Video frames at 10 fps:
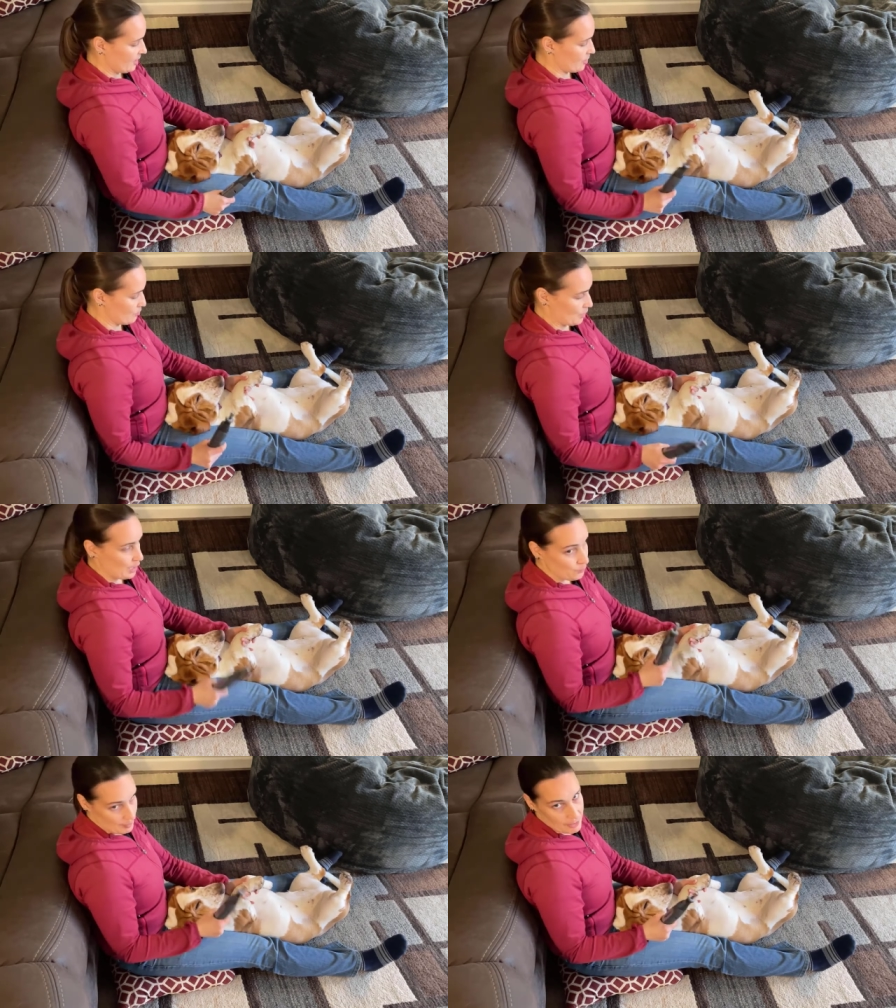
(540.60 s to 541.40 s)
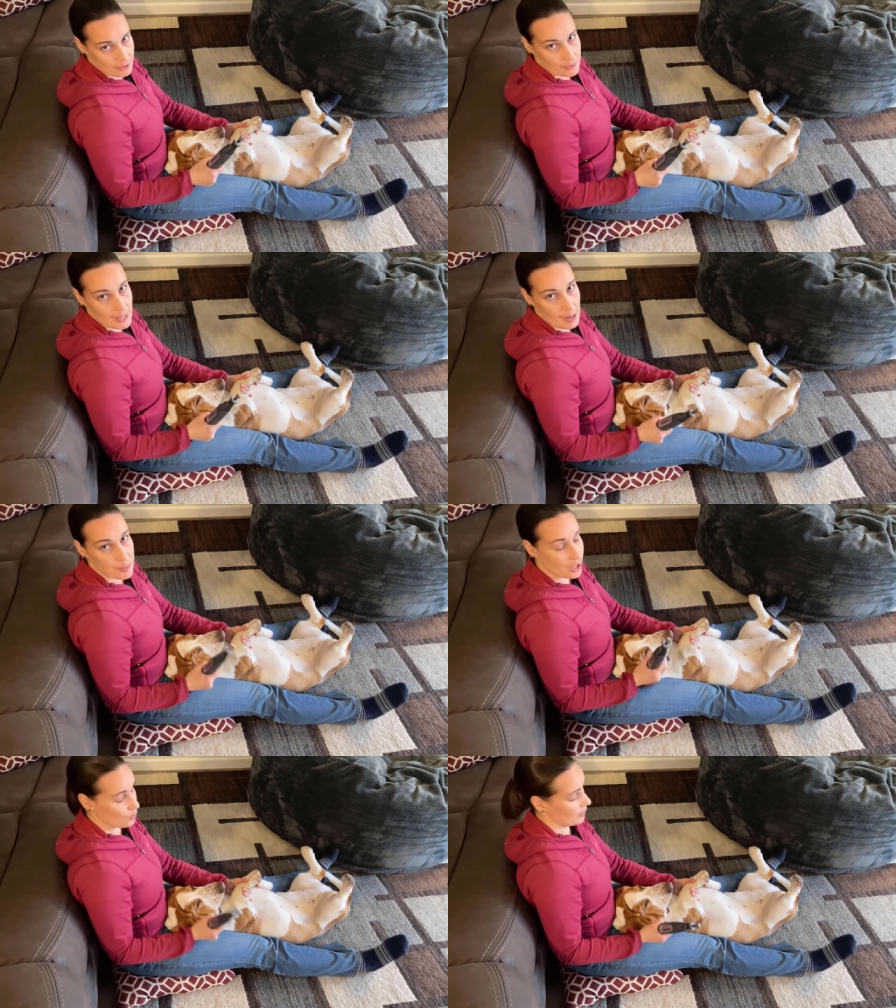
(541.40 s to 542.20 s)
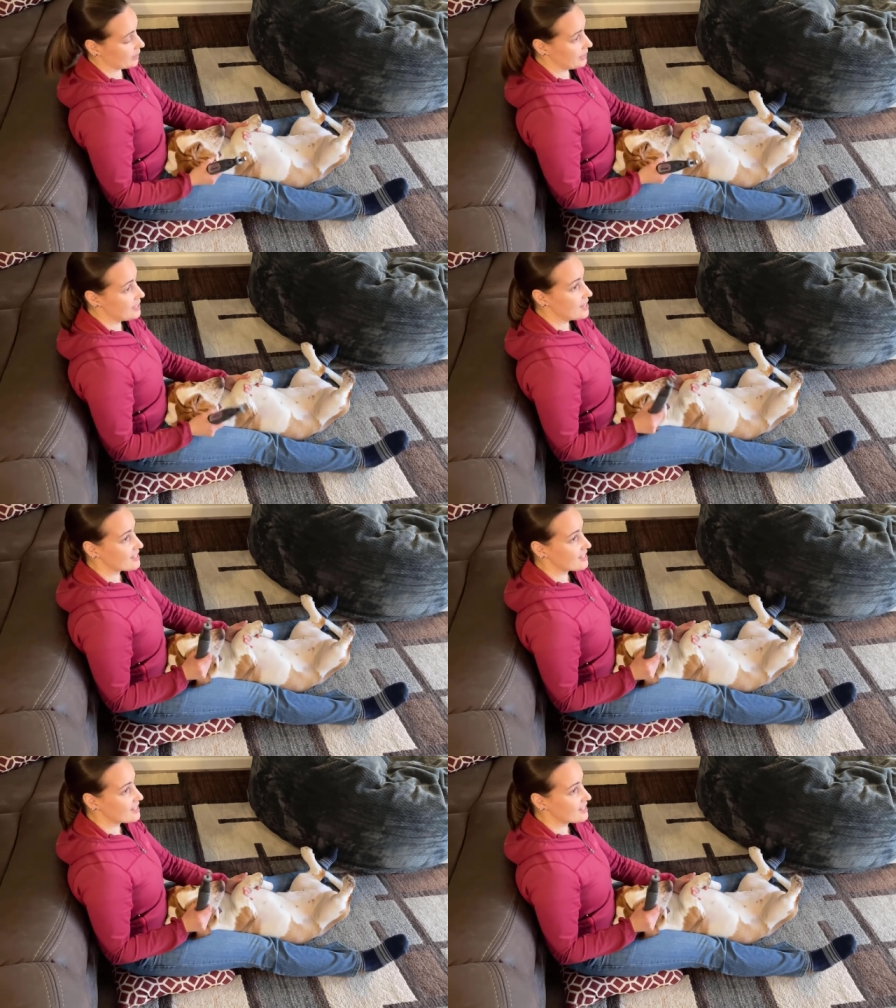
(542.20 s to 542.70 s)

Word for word: So I'm kind of whipping through that part quickly.